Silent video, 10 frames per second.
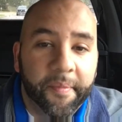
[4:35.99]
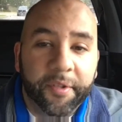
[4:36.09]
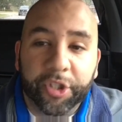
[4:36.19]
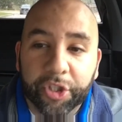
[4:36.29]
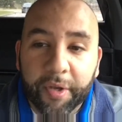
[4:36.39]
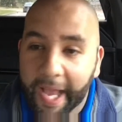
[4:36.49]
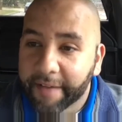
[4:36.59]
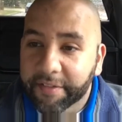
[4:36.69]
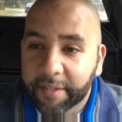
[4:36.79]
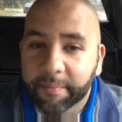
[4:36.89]
Should you
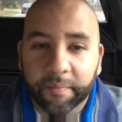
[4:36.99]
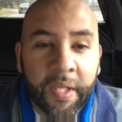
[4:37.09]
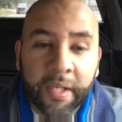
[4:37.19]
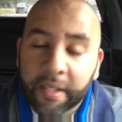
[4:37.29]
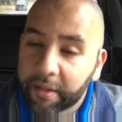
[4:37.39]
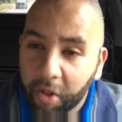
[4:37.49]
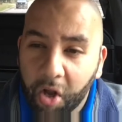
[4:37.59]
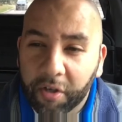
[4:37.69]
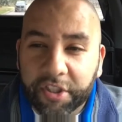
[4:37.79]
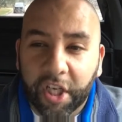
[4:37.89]
have some
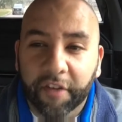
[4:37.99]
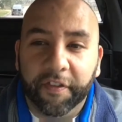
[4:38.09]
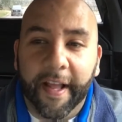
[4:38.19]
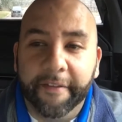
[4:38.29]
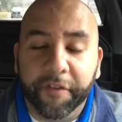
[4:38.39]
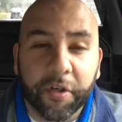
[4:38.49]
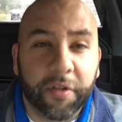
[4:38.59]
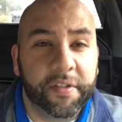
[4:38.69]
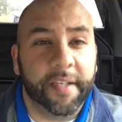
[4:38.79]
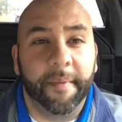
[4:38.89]
longer shelf life
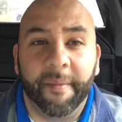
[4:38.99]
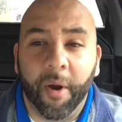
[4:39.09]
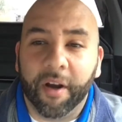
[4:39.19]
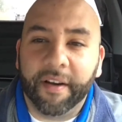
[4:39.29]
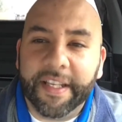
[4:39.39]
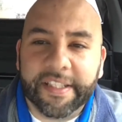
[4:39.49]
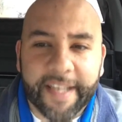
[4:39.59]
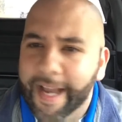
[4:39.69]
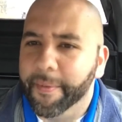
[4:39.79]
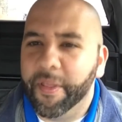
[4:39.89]
food, some MREs?
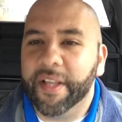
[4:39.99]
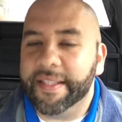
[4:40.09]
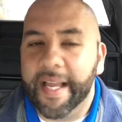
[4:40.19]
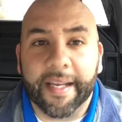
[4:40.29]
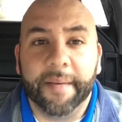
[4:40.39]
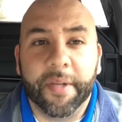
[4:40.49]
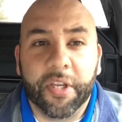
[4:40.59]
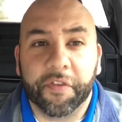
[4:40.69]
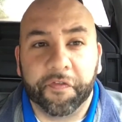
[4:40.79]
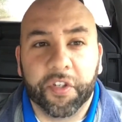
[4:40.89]
Yeah, but that's not going to be
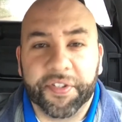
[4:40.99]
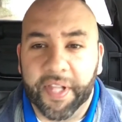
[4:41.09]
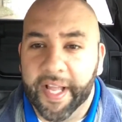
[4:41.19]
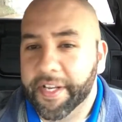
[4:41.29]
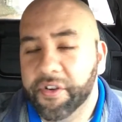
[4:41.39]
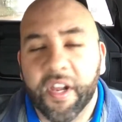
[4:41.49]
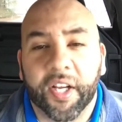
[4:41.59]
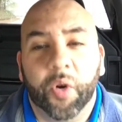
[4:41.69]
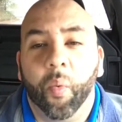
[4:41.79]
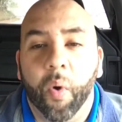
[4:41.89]
your first line. You're not
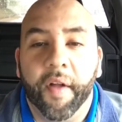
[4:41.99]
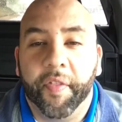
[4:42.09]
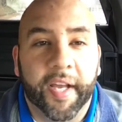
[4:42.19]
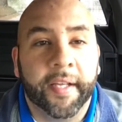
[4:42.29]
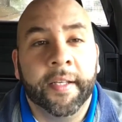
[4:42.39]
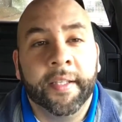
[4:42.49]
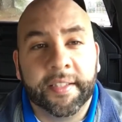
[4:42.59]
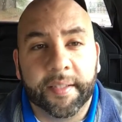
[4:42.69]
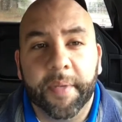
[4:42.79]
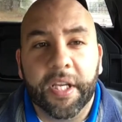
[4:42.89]
going to want that
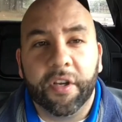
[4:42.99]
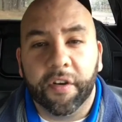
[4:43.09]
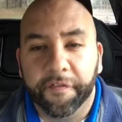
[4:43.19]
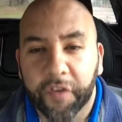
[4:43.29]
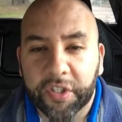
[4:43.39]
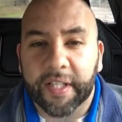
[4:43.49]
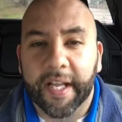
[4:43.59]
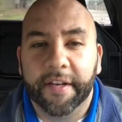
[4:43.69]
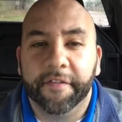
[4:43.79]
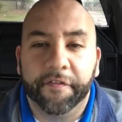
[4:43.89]
to be your first
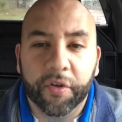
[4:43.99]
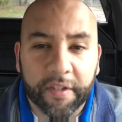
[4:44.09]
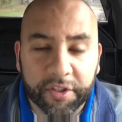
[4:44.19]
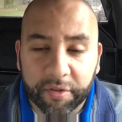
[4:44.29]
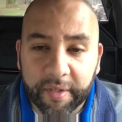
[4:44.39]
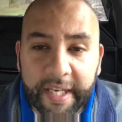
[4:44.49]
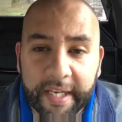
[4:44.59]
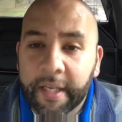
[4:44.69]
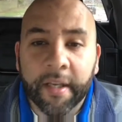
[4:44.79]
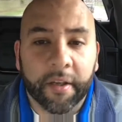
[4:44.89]
line of food that you
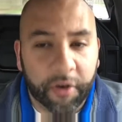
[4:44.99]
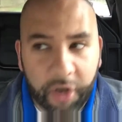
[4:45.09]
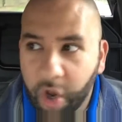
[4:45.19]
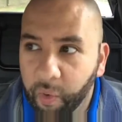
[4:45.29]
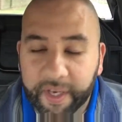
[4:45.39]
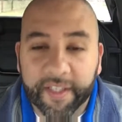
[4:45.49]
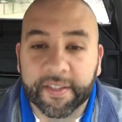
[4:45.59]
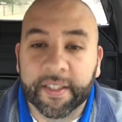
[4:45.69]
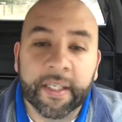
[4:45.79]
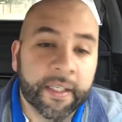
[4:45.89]
eat. No one
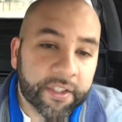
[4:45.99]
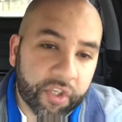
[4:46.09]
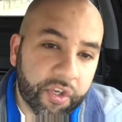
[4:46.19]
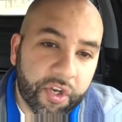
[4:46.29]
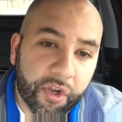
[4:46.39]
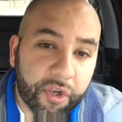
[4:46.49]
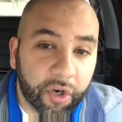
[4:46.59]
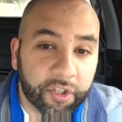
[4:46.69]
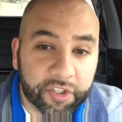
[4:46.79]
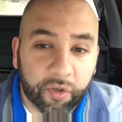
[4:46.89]
is. So, you
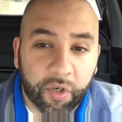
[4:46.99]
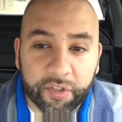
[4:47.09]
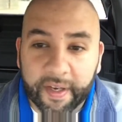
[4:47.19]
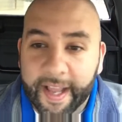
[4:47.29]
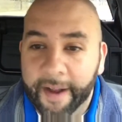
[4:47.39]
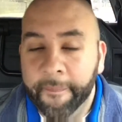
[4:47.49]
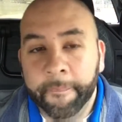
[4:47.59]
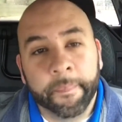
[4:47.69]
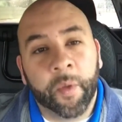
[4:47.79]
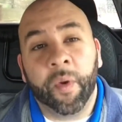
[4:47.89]
go to the stores right now.
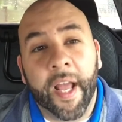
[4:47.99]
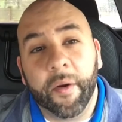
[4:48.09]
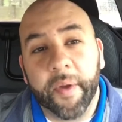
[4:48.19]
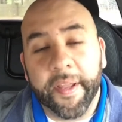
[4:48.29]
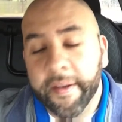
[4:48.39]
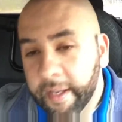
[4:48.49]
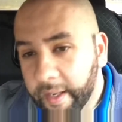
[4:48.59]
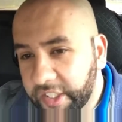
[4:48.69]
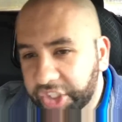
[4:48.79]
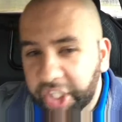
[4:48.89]
When I went
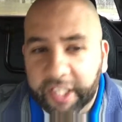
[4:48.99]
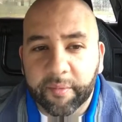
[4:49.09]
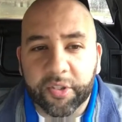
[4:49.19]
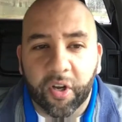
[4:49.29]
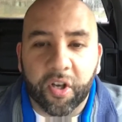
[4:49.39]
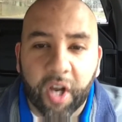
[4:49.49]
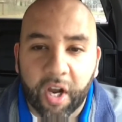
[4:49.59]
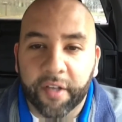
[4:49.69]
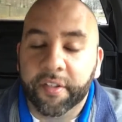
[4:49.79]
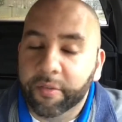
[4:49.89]
Chicken was all
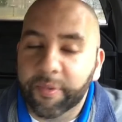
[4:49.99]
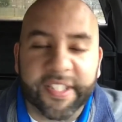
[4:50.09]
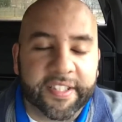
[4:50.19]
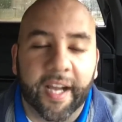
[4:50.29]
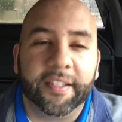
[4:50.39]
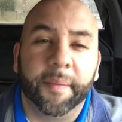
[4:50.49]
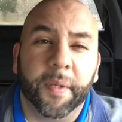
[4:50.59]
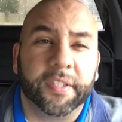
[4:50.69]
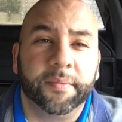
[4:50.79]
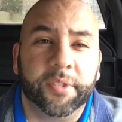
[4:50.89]
gone. We stocked up
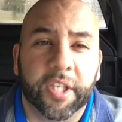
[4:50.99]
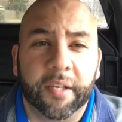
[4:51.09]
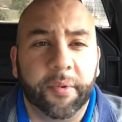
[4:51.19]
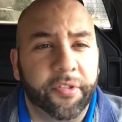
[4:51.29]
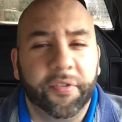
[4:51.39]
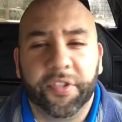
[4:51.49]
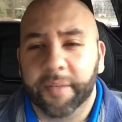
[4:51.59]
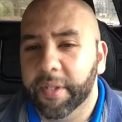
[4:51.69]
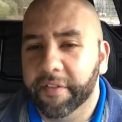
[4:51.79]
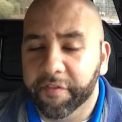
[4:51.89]
on some chicken. We threw
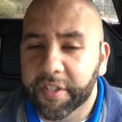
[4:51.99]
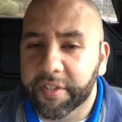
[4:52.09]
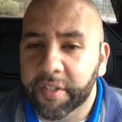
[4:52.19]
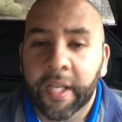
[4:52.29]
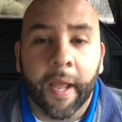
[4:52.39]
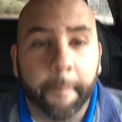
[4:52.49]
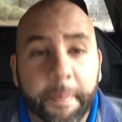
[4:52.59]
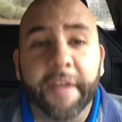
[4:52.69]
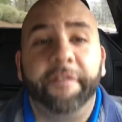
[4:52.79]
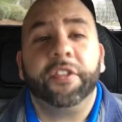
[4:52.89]
some in the freezer.
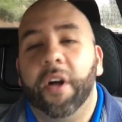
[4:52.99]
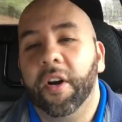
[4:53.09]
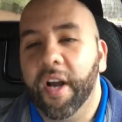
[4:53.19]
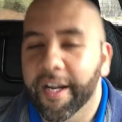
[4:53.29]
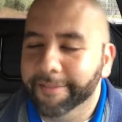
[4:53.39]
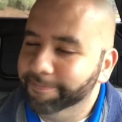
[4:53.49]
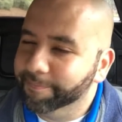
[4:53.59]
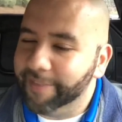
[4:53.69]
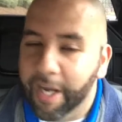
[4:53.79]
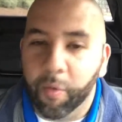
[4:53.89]
Beef was all gone.
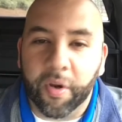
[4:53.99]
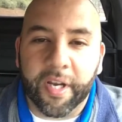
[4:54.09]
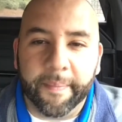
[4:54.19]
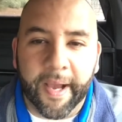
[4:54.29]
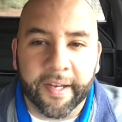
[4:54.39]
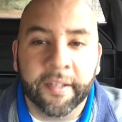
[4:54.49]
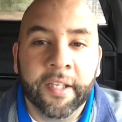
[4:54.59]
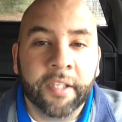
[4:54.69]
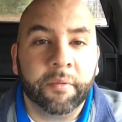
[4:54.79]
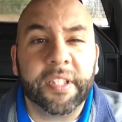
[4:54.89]
Not worried about it.
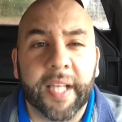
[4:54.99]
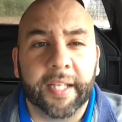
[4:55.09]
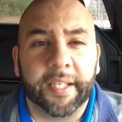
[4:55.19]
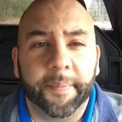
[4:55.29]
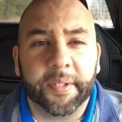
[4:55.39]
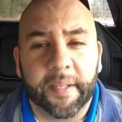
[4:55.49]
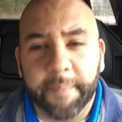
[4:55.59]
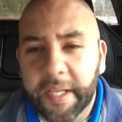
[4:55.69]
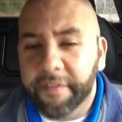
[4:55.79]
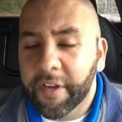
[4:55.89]
We stocked up on some
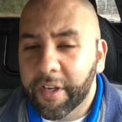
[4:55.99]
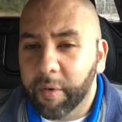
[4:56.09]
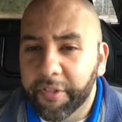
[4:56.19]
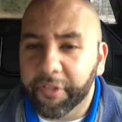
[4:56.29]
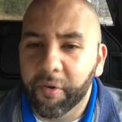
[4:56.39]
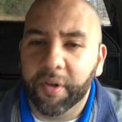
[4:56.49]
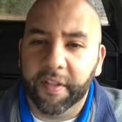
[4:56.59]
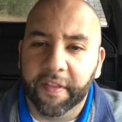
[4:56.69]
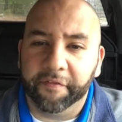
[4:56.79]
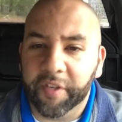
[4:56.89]
beef. We threw it
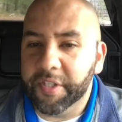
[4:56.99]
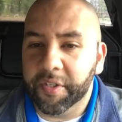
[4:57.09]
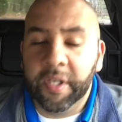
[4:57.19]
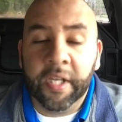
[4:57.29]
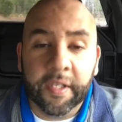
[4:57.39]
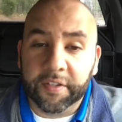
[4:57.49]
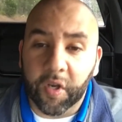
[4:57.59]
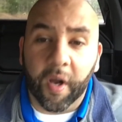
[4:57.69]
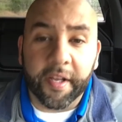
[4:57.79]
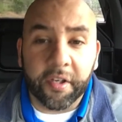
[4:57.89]
in the freezer.
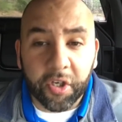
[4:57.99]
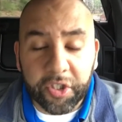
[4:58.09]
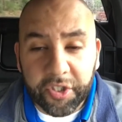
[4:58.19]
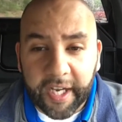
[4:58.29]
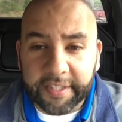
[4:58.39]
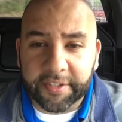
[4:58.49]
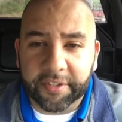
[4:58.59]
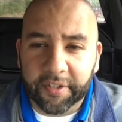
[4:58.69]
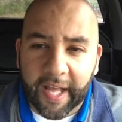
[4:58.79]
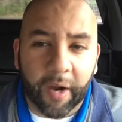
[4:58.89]
So I encourage you guys to
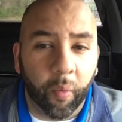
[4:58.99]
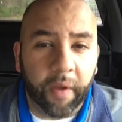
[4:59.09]
do that.